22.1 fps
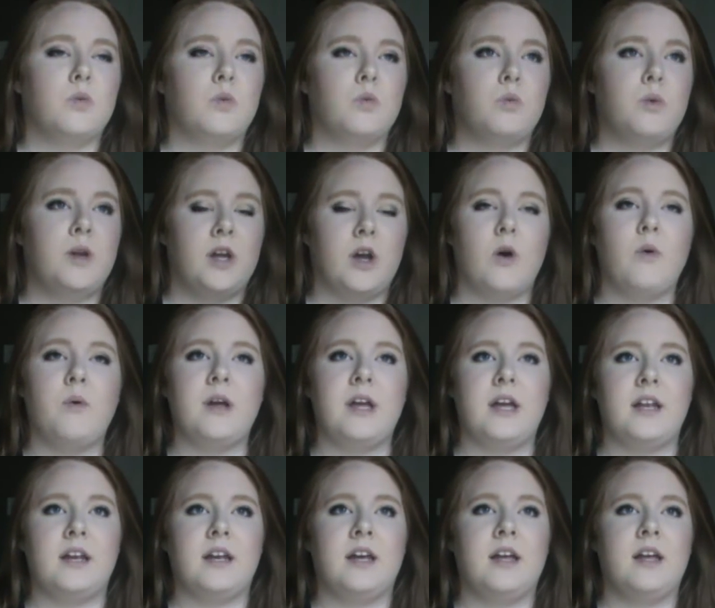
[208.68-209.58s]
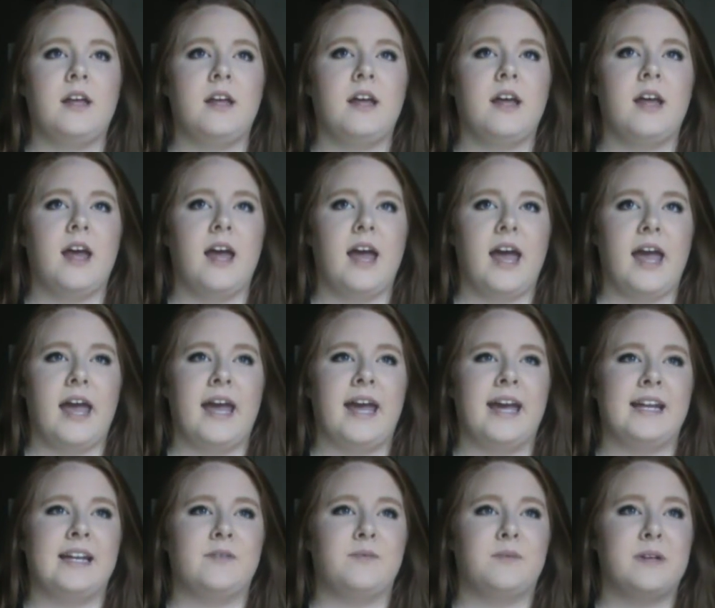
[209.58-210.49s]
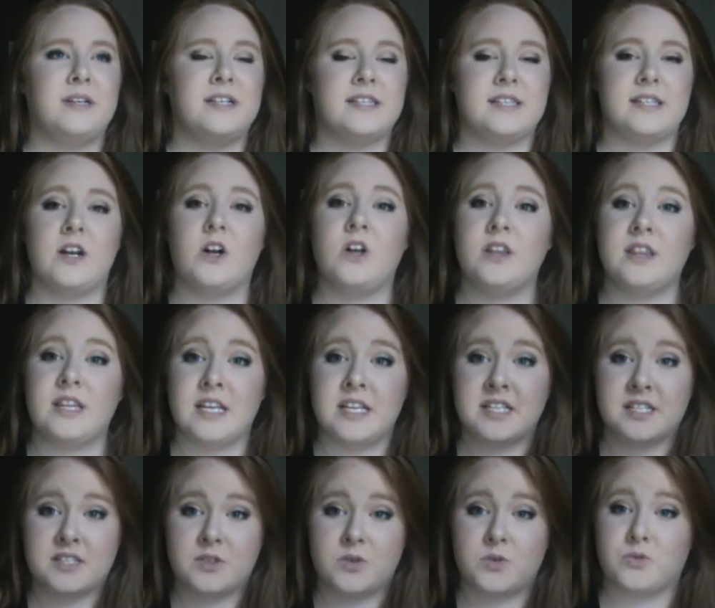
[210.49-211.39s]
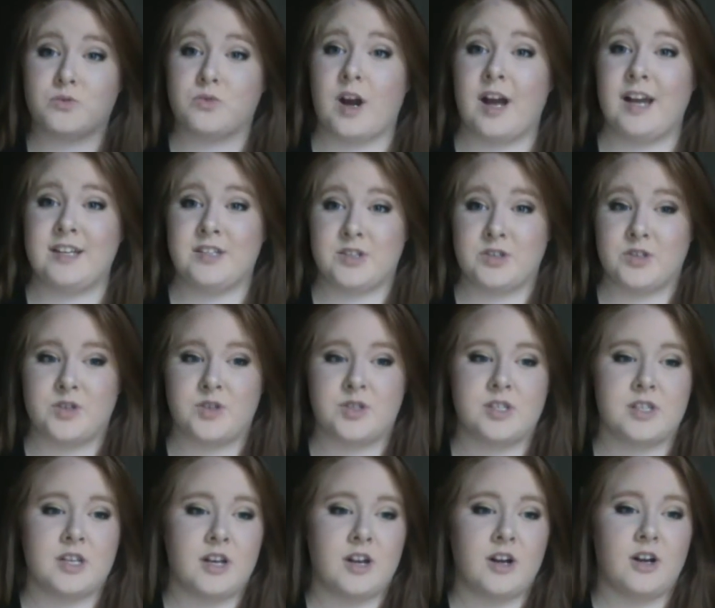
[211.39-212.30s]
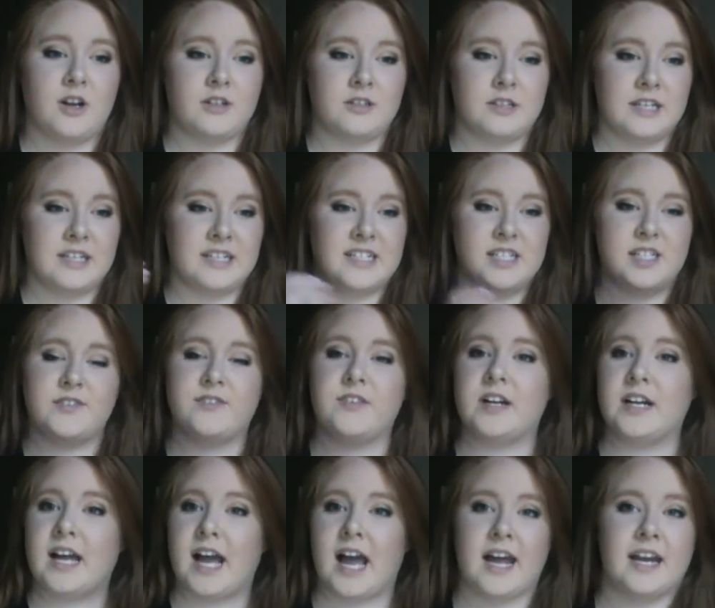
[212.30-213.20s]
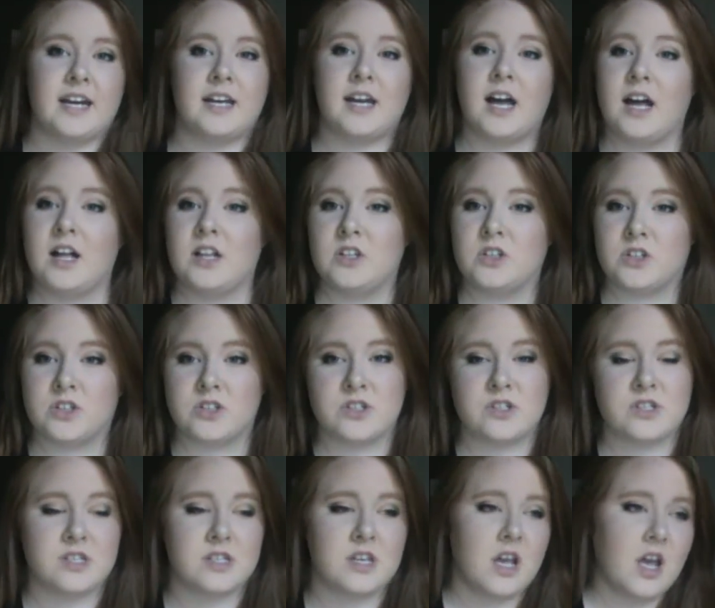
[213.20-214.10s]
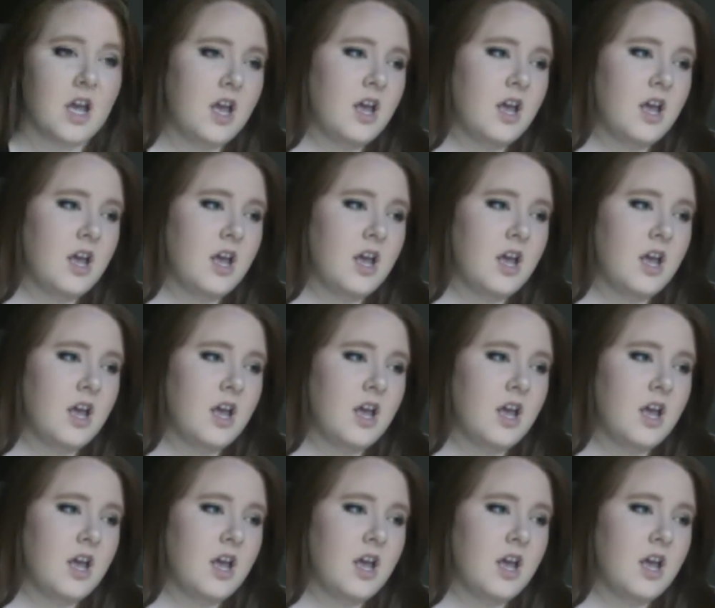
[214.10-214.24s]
We go in and we sit on these little risers. They're like different kind of colors.